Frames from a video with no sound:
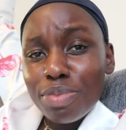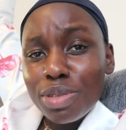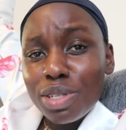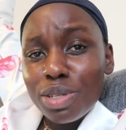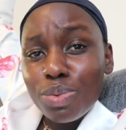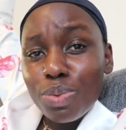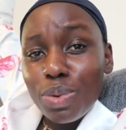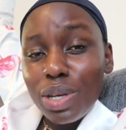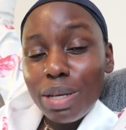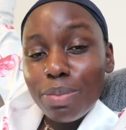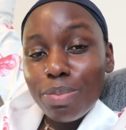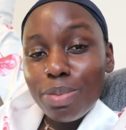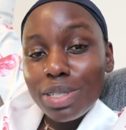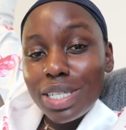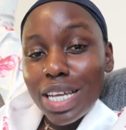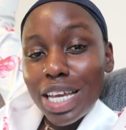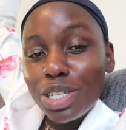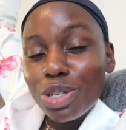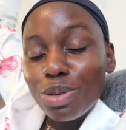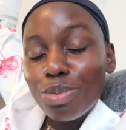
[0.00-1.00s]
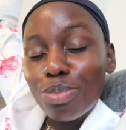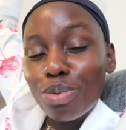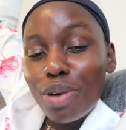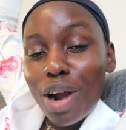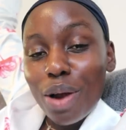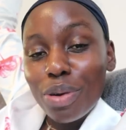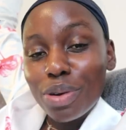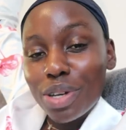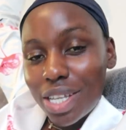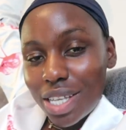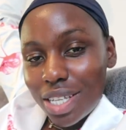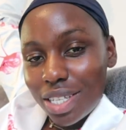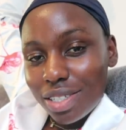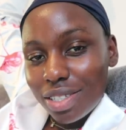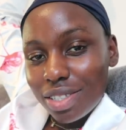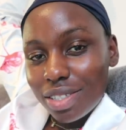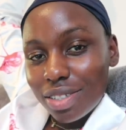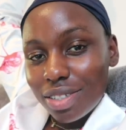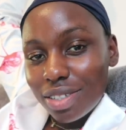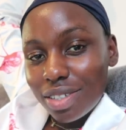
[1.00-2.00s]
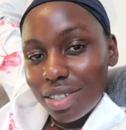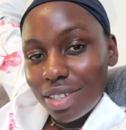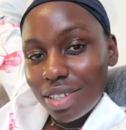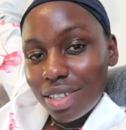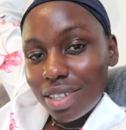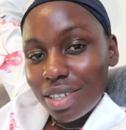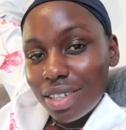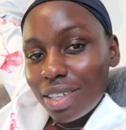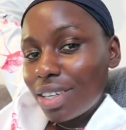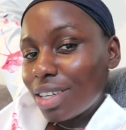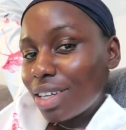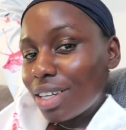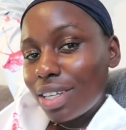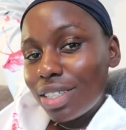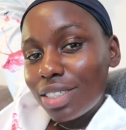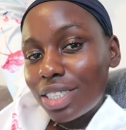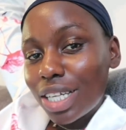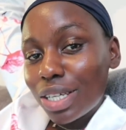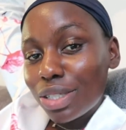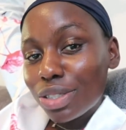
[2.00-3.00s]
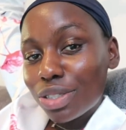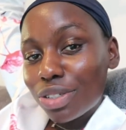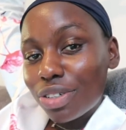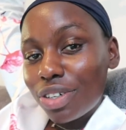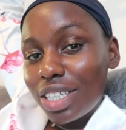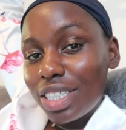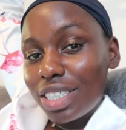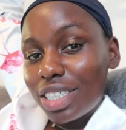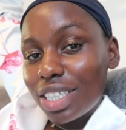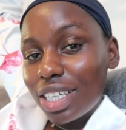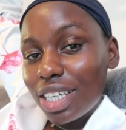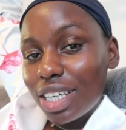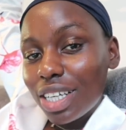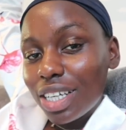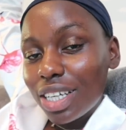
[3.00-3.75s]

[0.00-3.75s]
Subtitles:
sweet potato brownies. Sounds crazy.